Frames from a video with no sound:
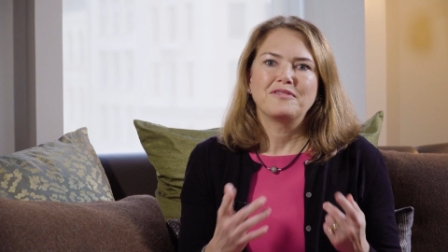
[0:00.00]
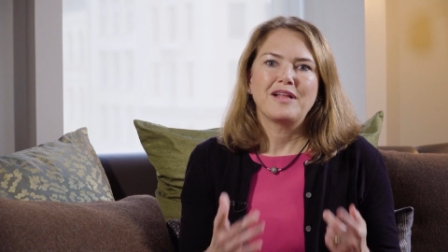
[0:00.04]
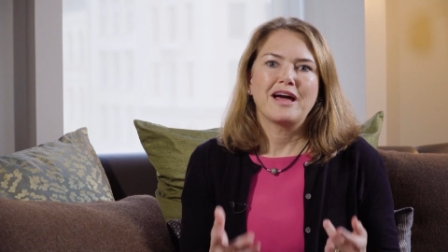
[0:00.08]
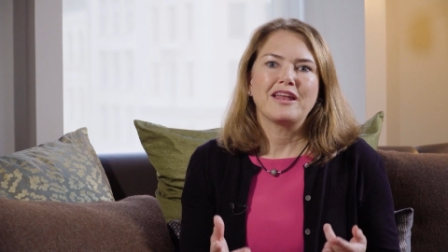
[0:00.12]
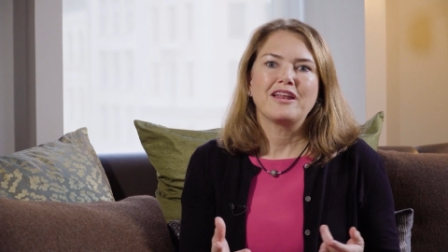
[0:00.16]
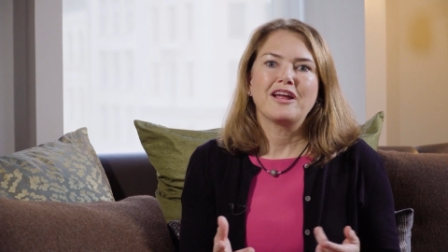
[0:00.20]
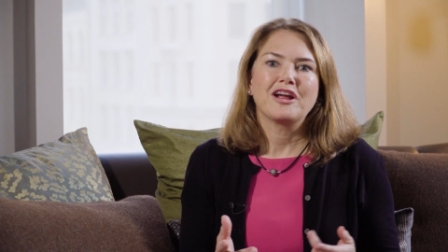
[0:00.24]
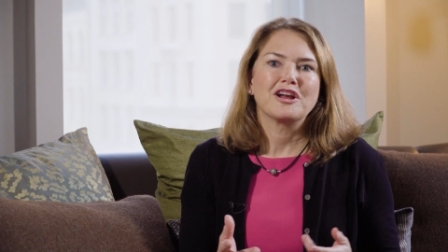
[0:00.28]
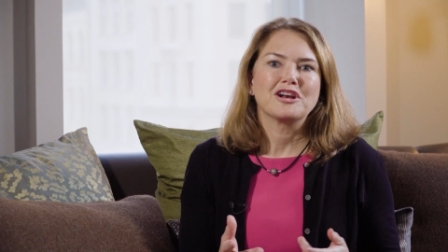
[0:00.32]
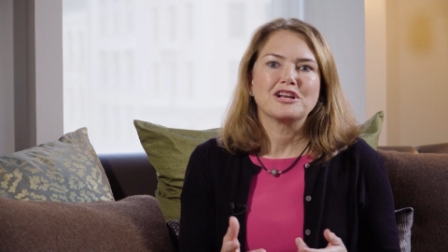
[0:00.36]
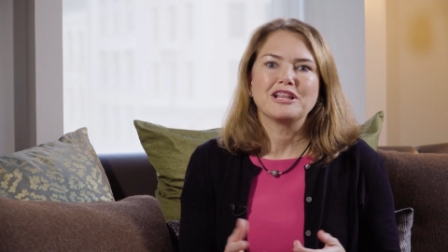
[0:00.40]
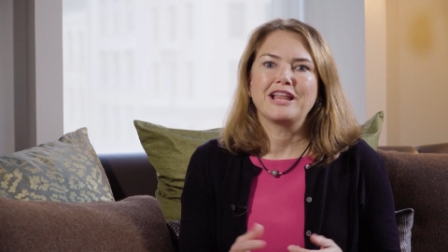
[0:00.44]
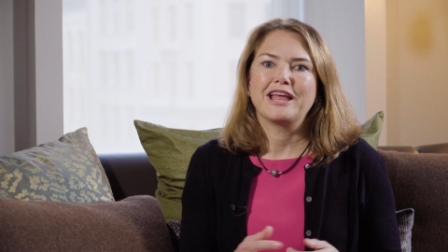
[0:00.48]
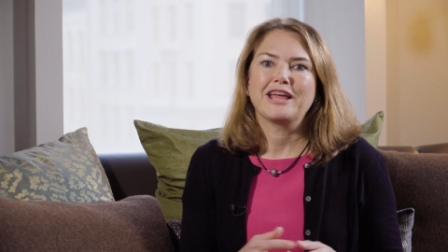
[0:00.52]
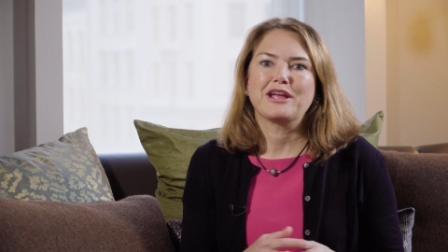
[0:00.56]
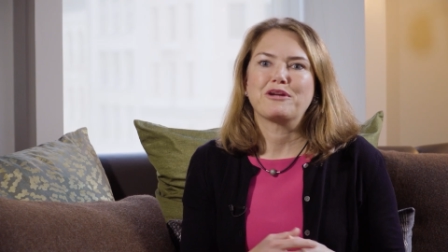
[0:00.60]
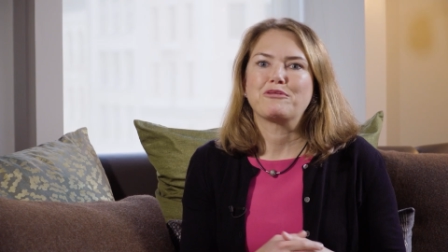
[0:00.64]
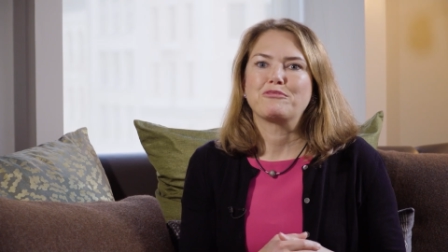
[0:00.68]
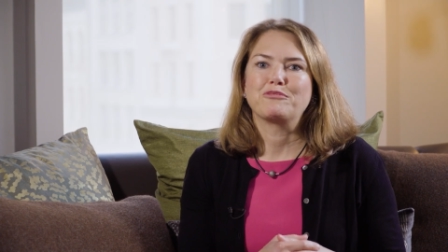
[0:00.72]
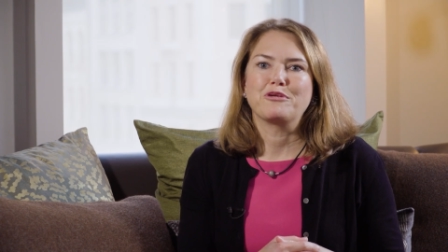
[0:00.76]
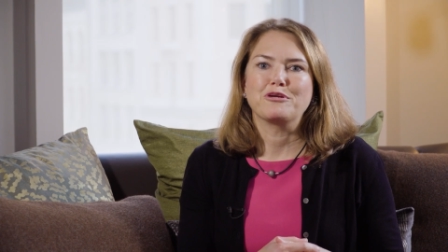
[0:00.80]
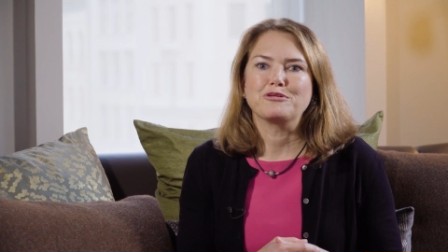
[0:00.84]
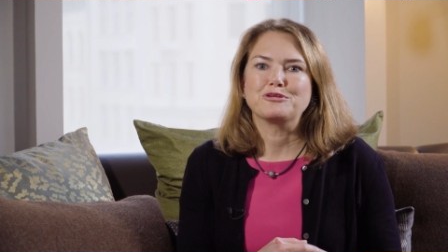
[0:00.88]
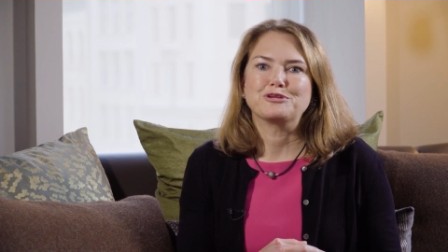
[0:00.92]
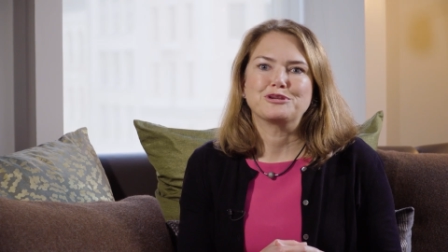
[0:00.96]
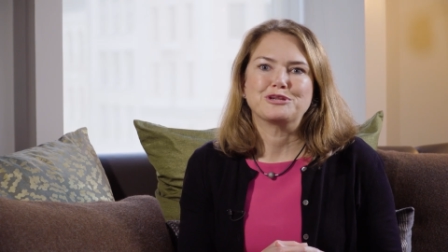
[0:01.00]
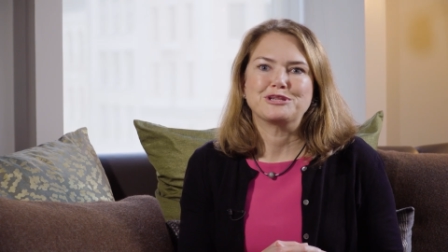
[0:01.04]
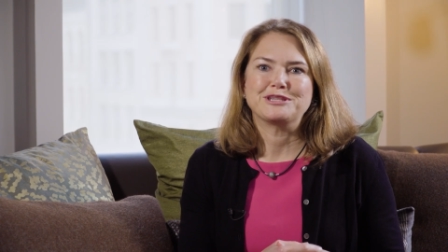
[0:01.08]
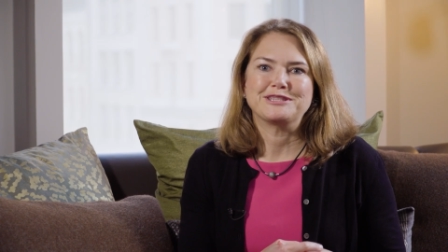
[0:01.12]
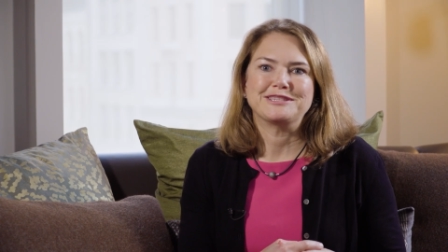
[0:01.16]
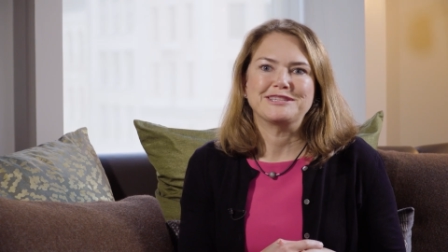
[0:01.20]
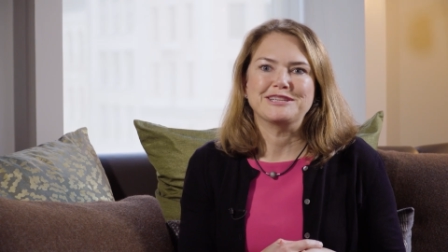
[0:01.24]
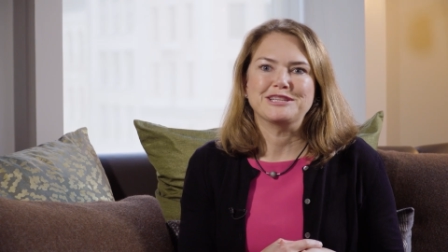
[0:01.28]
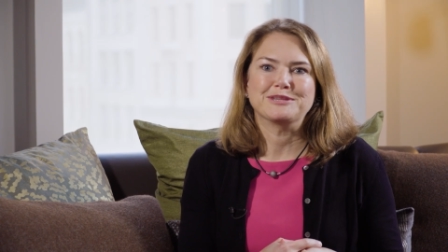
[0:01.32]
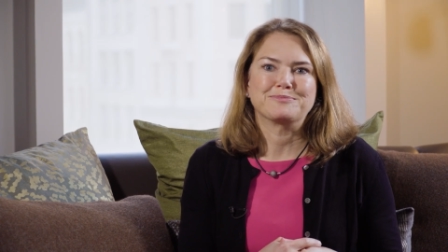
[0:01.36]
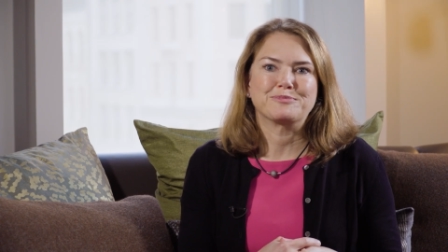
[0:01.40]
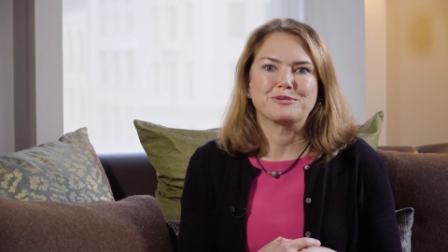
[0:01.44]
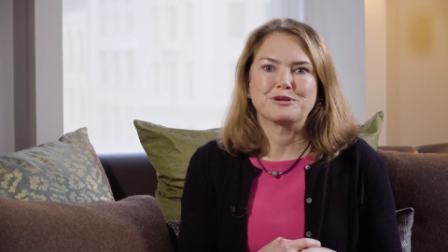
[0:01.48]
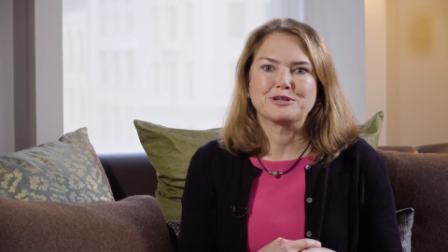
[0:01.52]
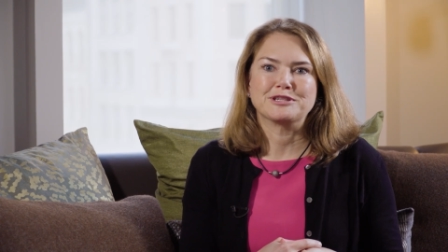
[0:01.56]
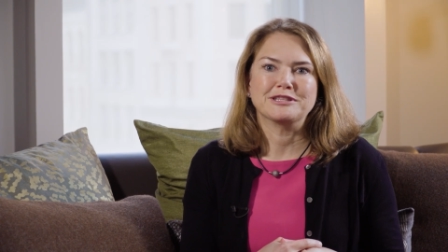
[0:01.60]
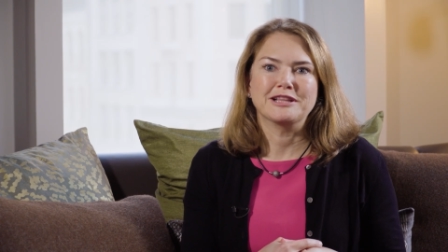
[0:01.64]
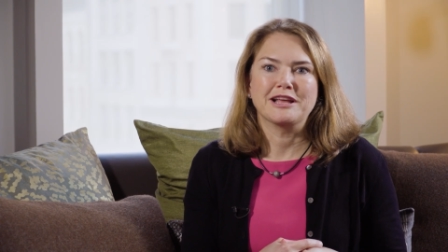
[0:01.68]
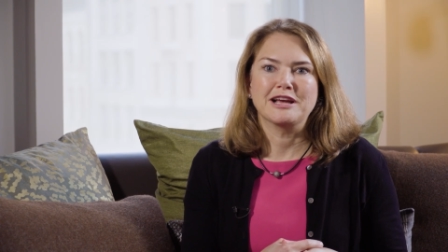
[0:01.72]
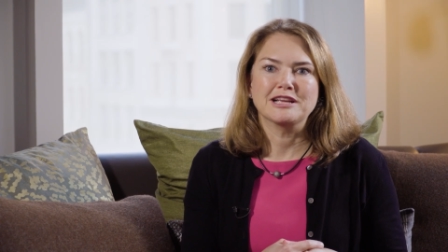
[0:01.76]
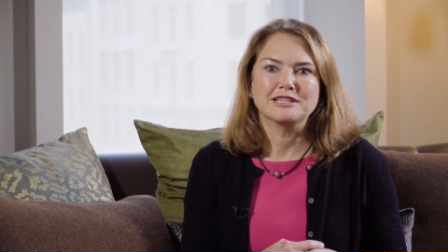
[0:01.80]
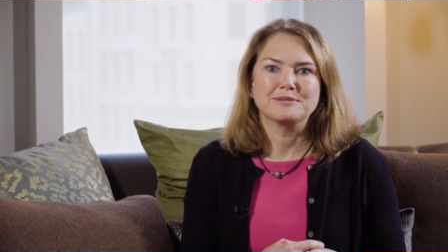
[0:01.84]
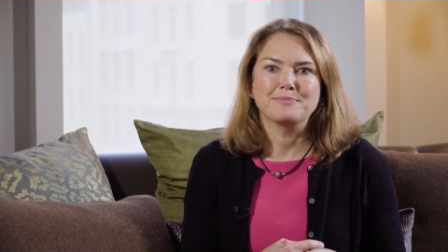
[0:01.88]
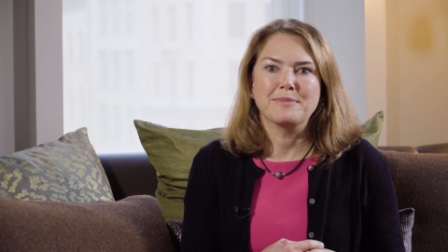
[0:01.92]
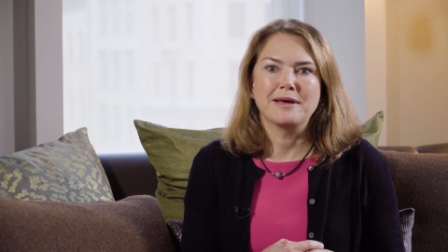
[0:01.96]
Flatiron, like Roche, sees
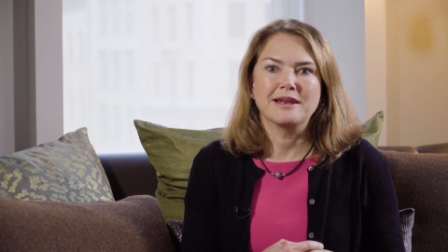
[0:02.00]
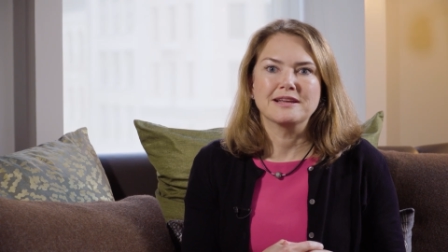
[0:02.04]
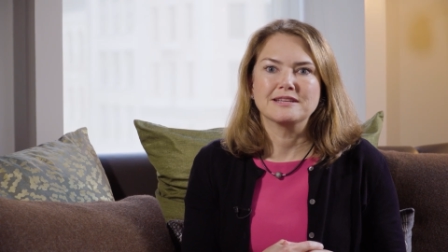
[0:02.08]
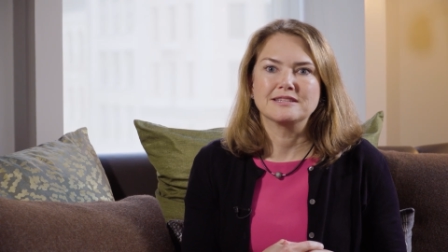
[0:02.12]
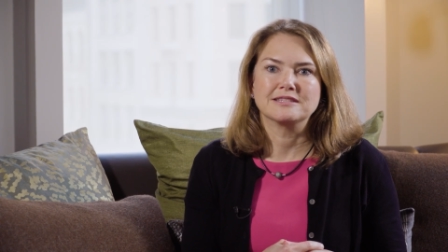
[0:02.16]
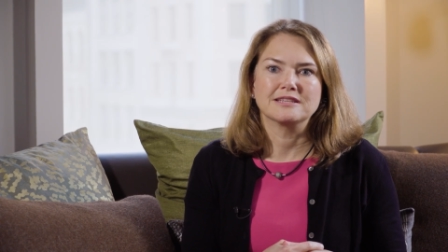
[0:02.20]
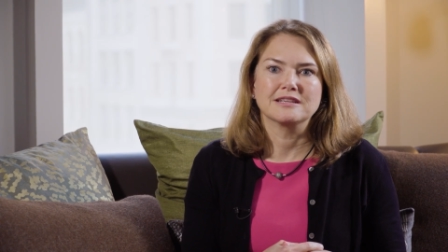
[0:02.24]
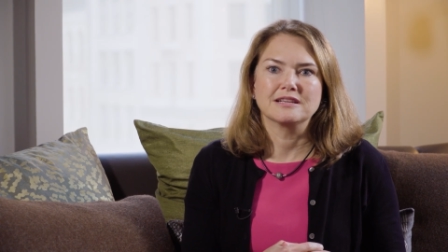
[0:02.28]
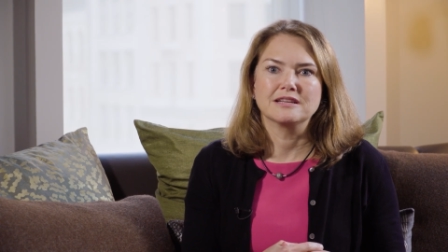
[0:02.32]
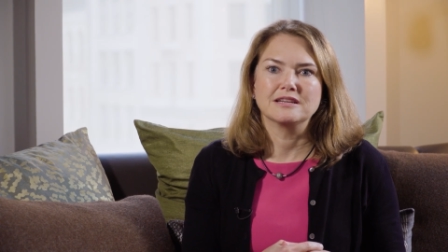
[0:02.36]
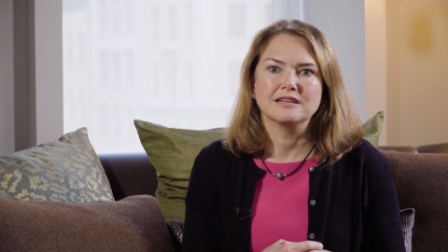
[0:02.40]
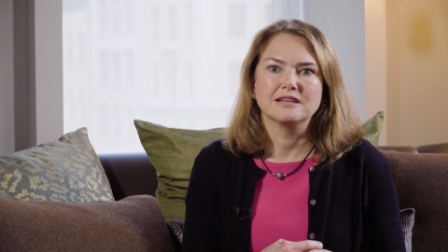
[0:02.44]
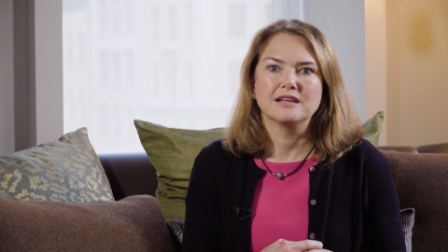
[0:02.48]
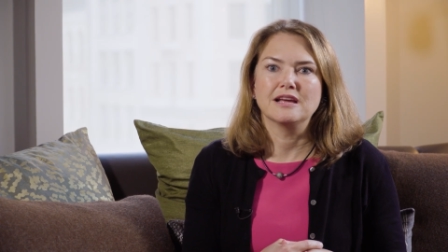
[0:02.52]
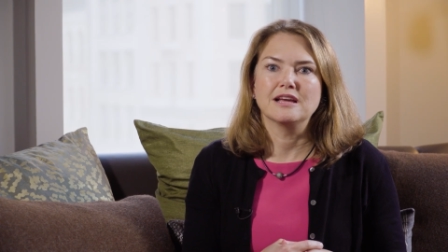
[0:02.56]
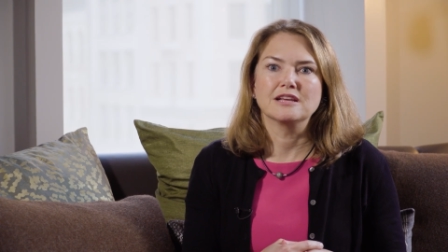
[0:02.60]
personalized medicine